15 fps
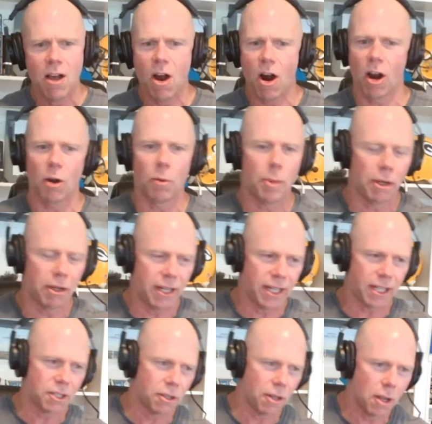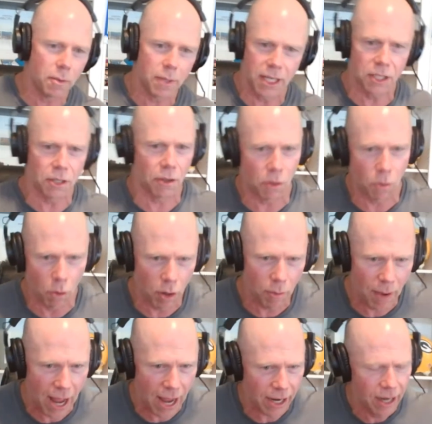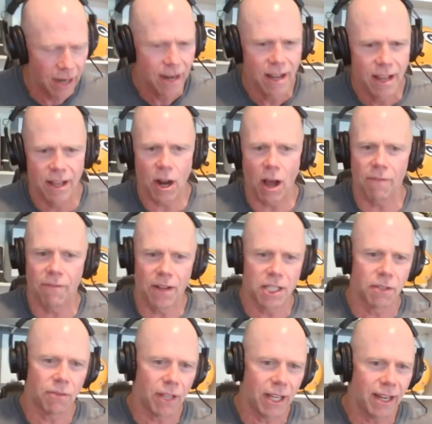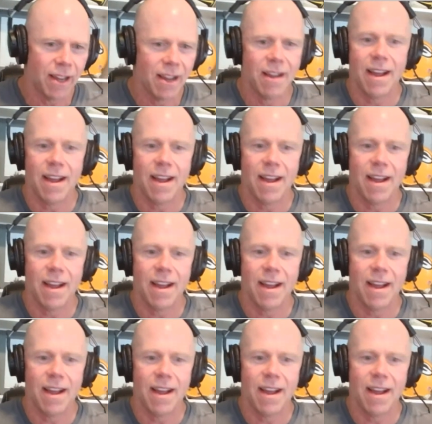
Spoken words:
our ability to get to the quarterback, and offensively,